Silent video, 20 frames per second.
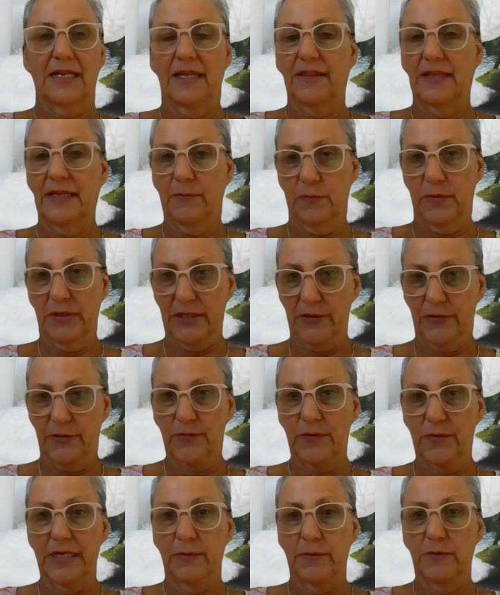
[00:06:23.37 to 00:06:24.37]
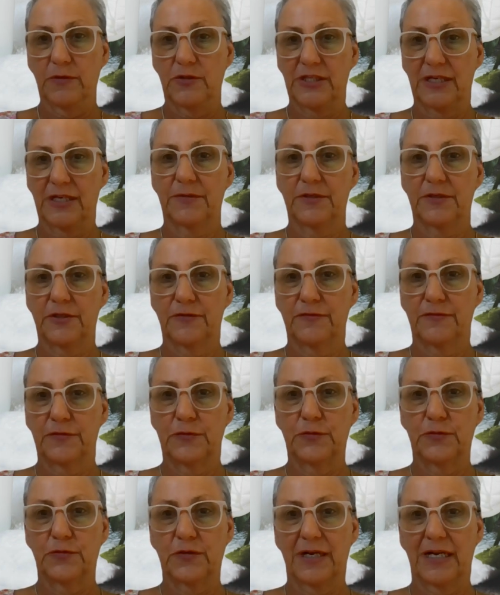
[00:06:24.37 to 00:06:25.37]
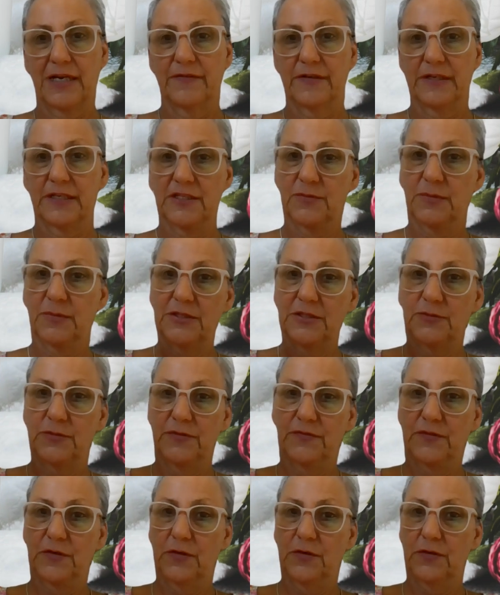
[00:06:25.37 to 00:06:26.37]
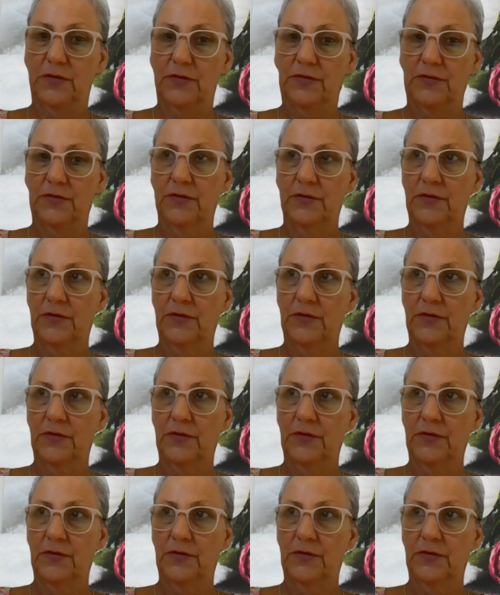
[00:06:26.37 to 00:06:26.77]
and then week 3 we'll jump into food cravings. Once we've got